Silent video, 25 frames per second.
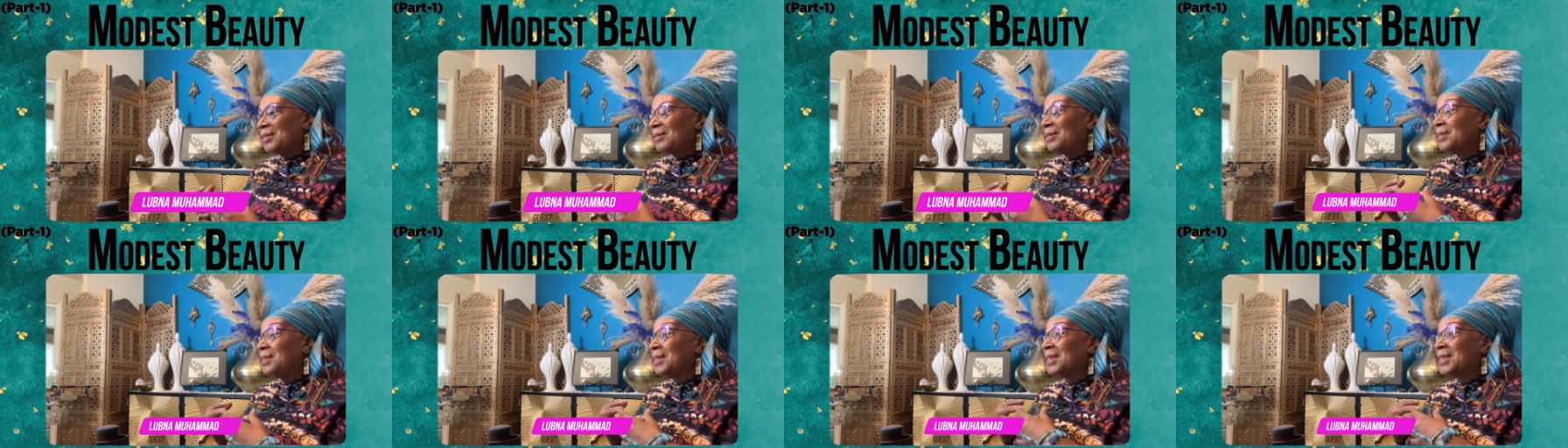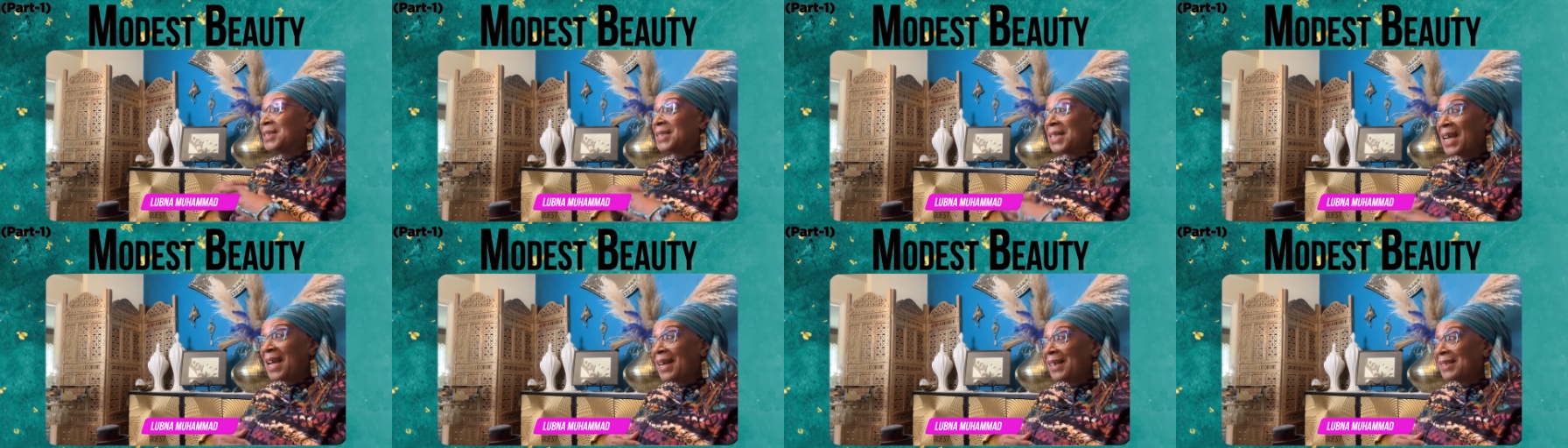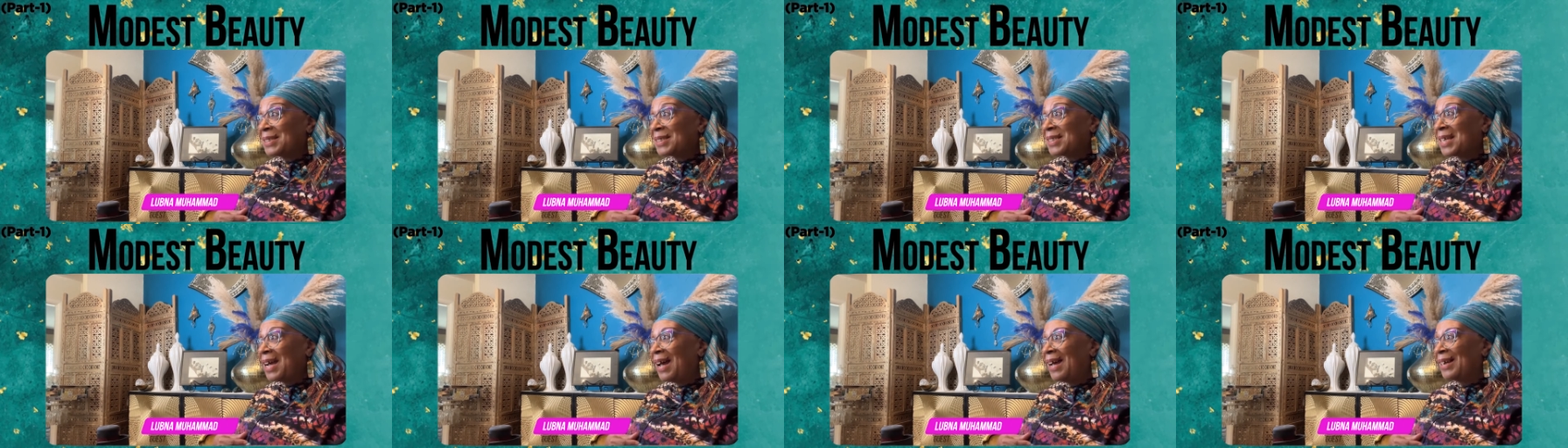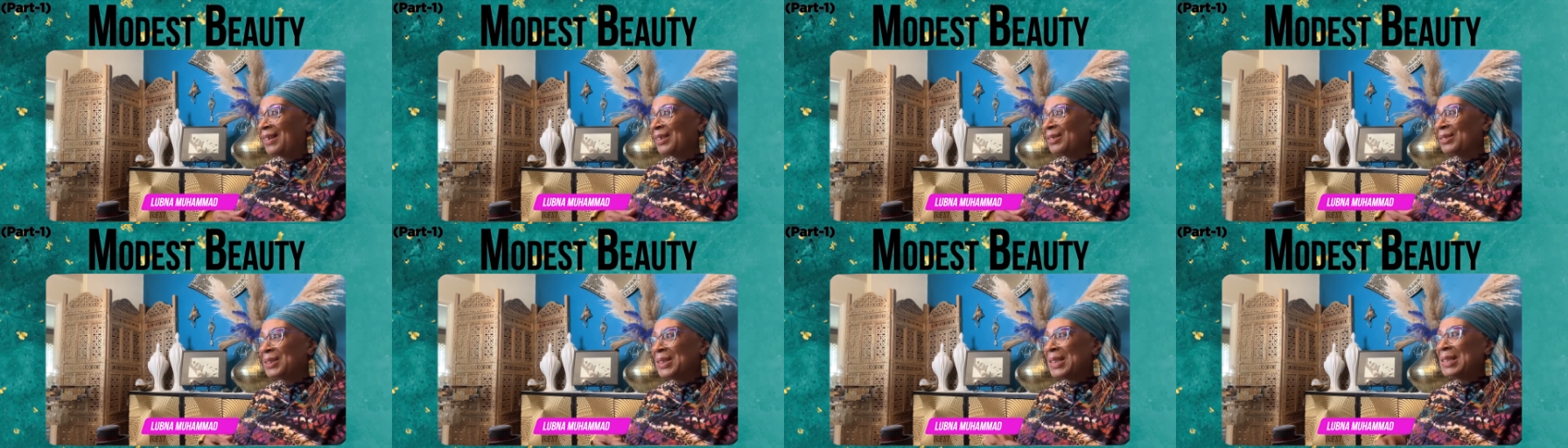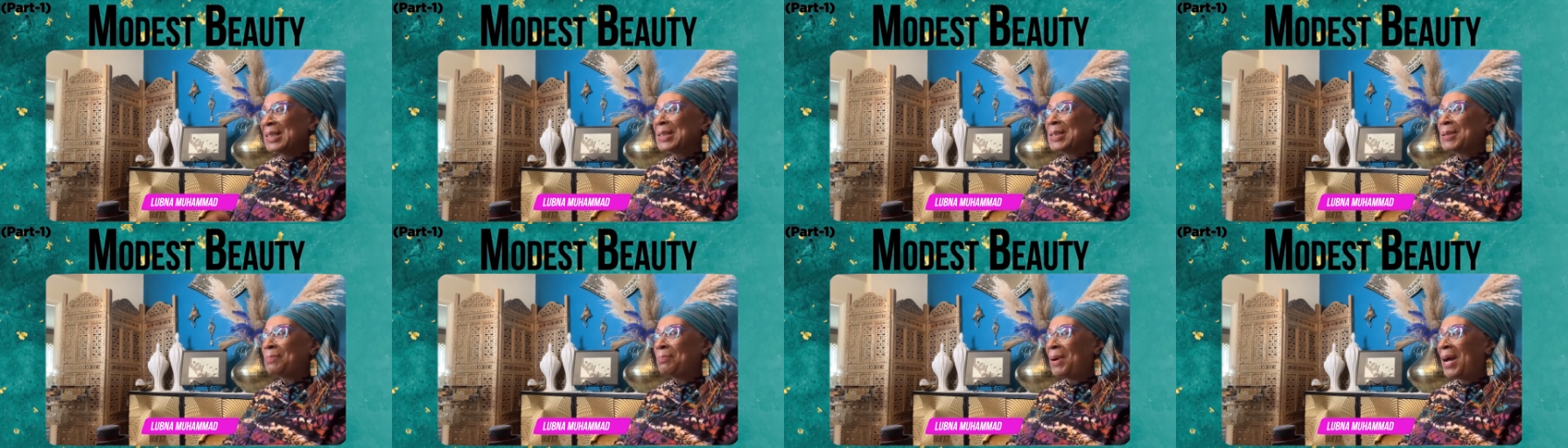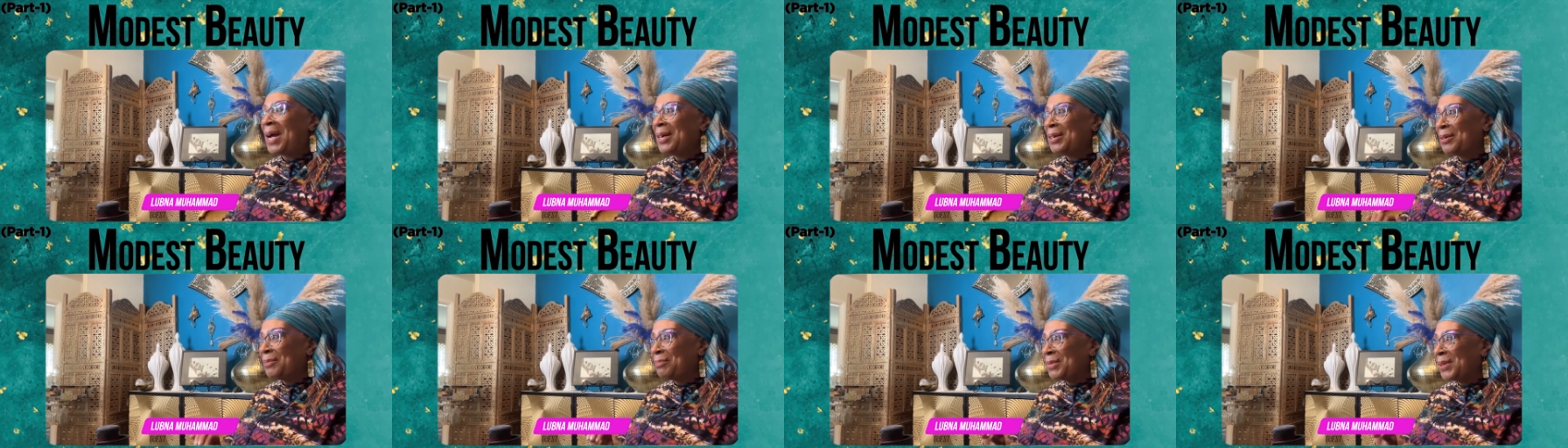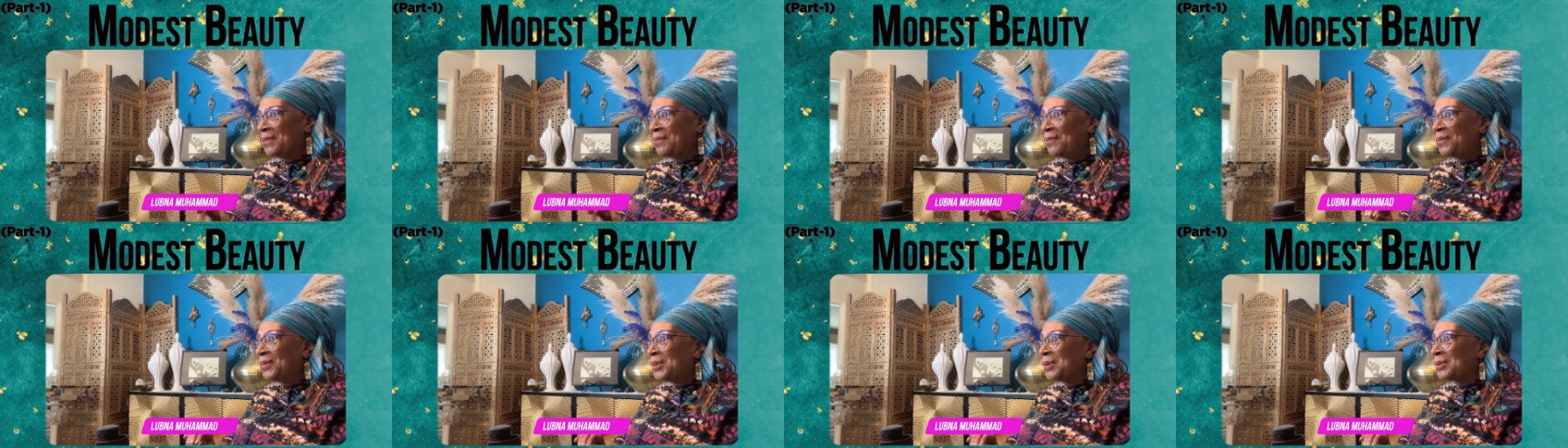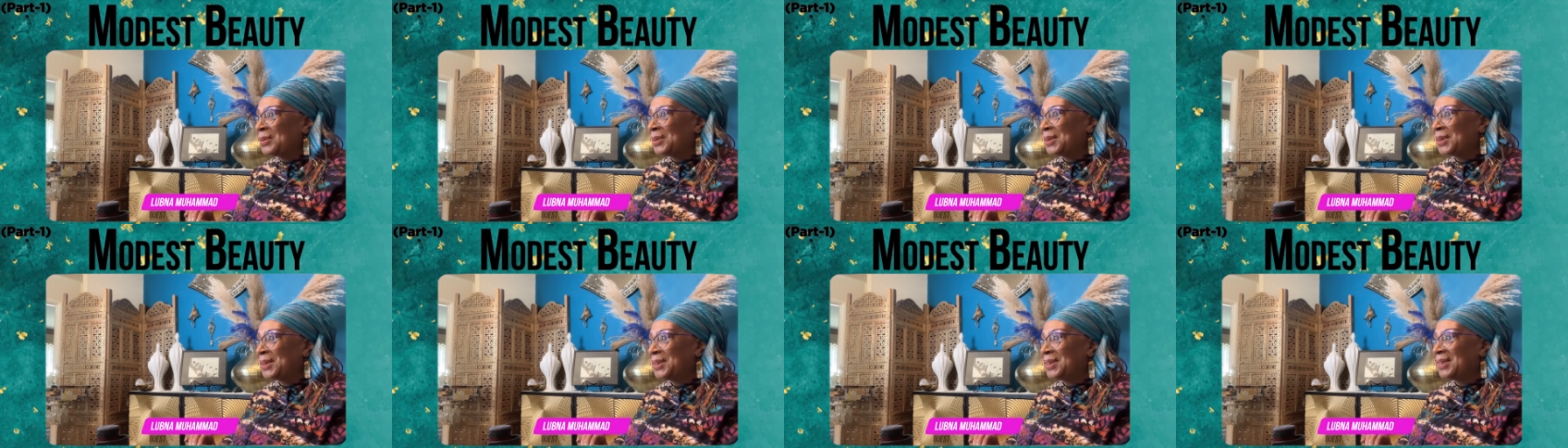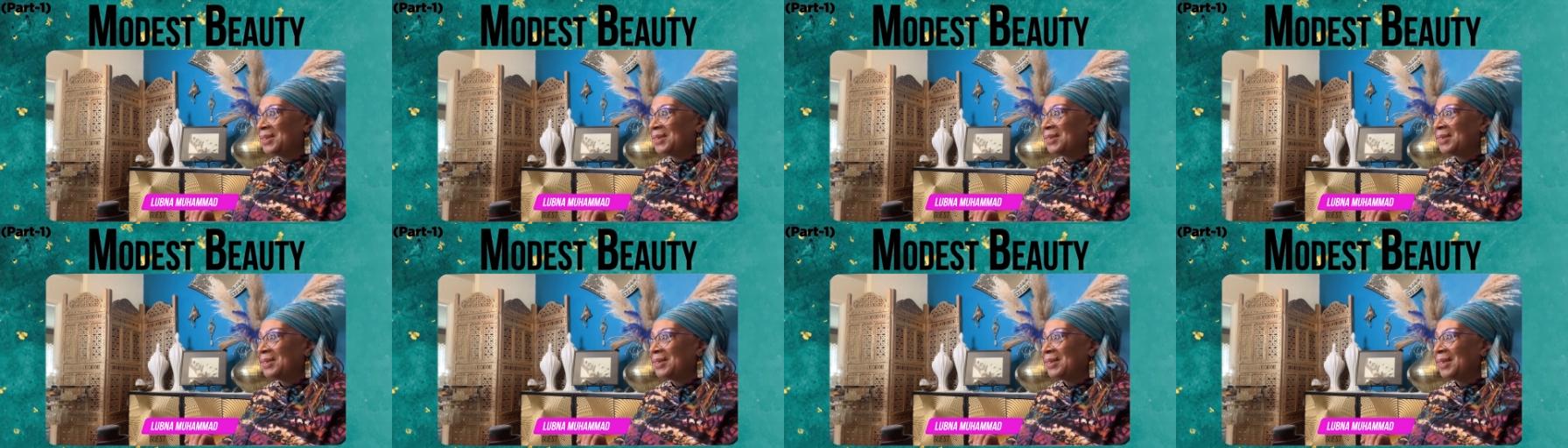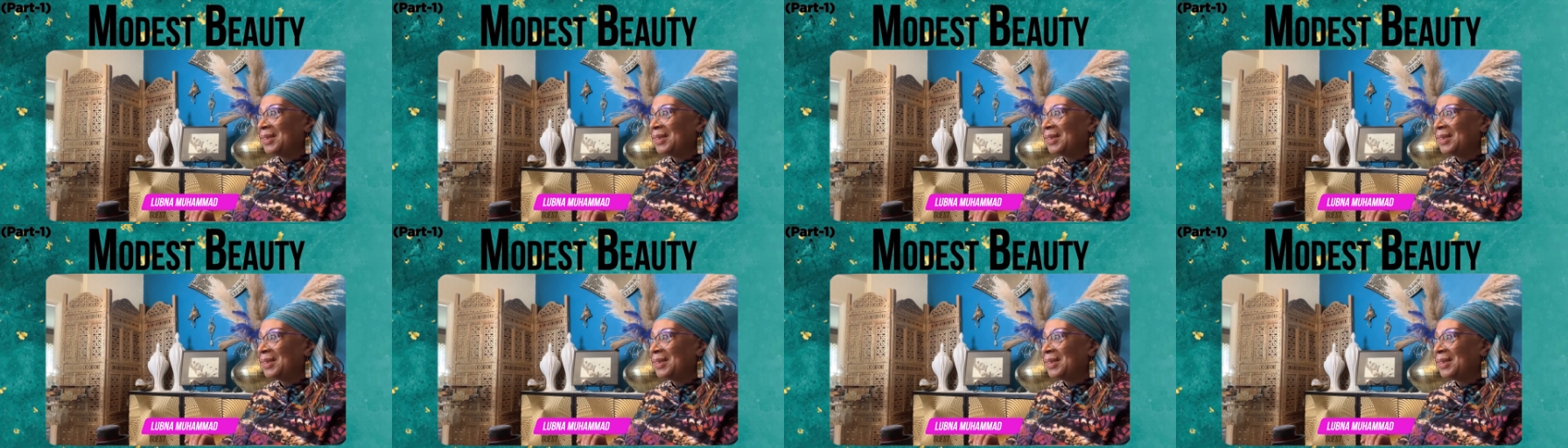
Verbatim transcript: the textiles inspire me 1st mm-hmm.